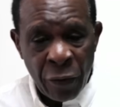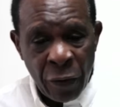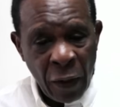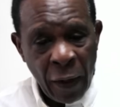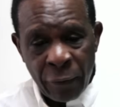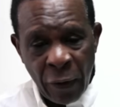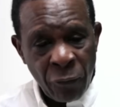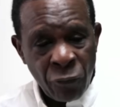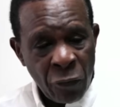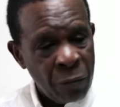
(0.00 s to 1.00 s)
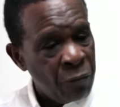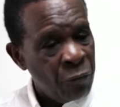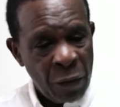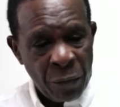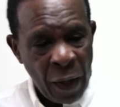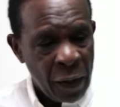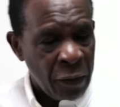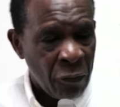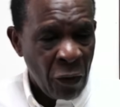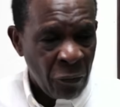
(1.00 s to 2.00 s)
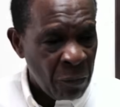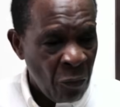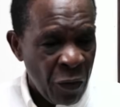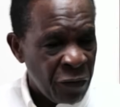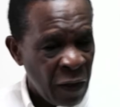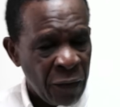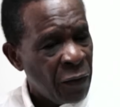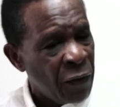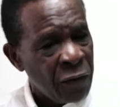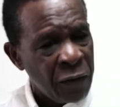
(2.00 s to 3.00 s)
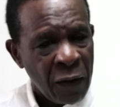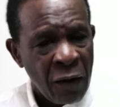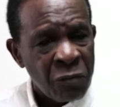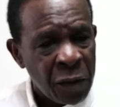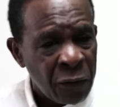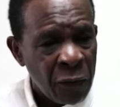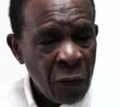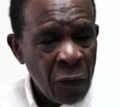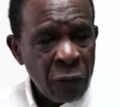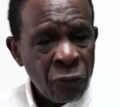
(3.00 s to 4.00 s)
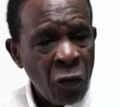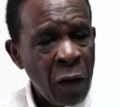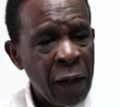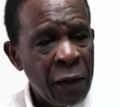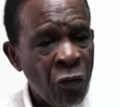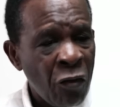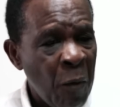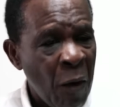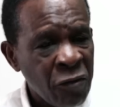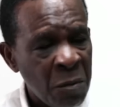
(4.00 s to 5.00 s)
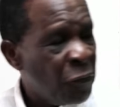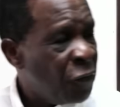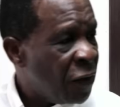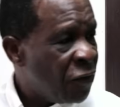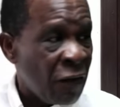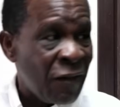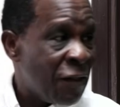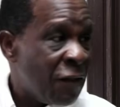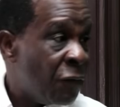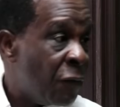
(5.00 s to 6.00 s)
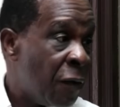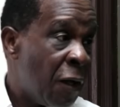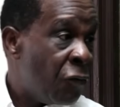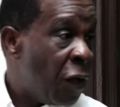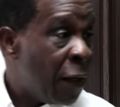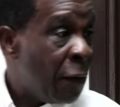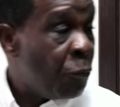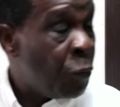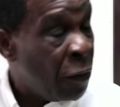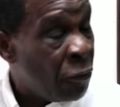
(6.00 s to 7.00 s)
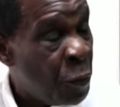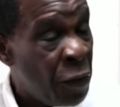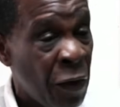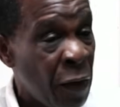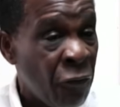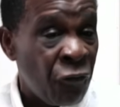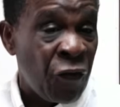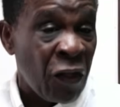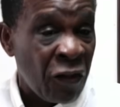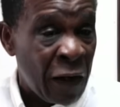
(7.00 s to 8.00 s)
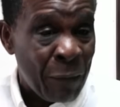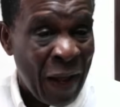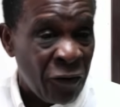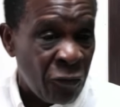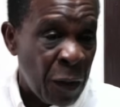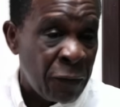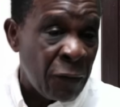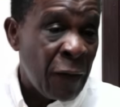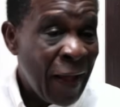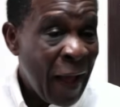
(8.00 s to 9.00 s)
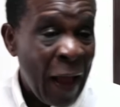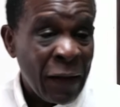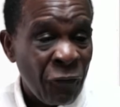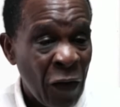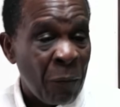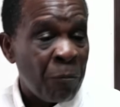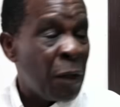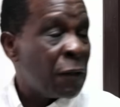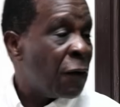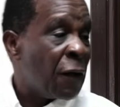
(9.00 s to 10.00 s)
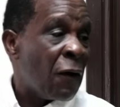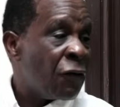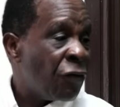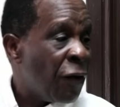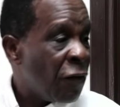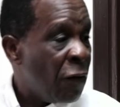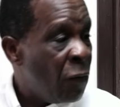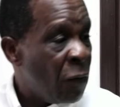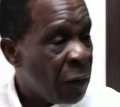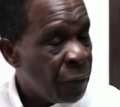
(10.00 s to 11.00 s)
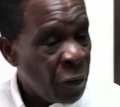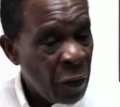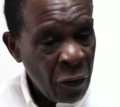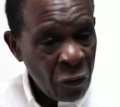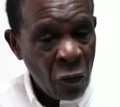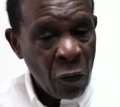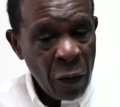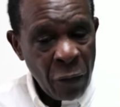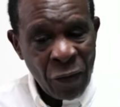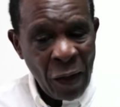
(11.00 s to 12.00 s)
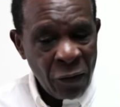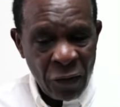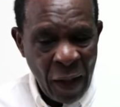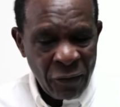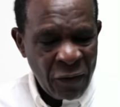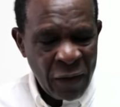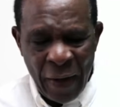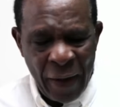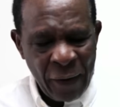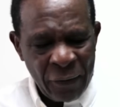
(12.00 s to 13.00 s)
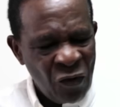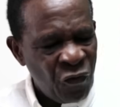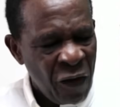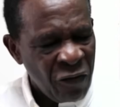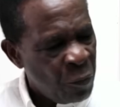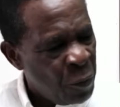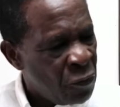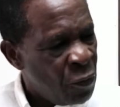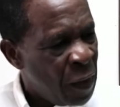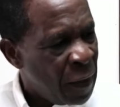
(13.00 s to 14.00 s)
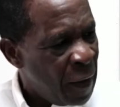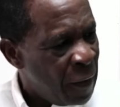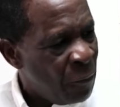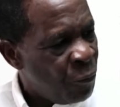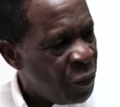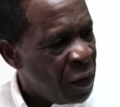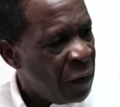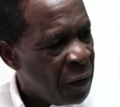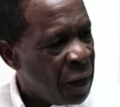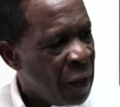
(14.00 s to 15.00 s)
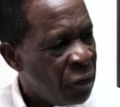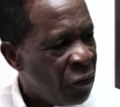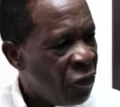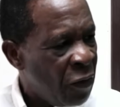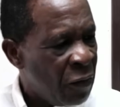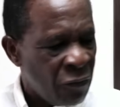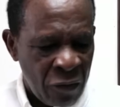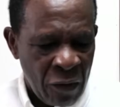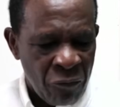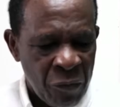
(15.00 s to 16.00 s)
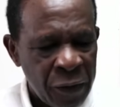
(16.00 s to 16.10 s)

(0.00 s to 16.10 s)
and you people like the Gregory Boyds and others in the government were highly responsible for the success of the NMP's period of fiscal management and development in the country as a whole. So there's that clear difference between the NMP and the NDC's government.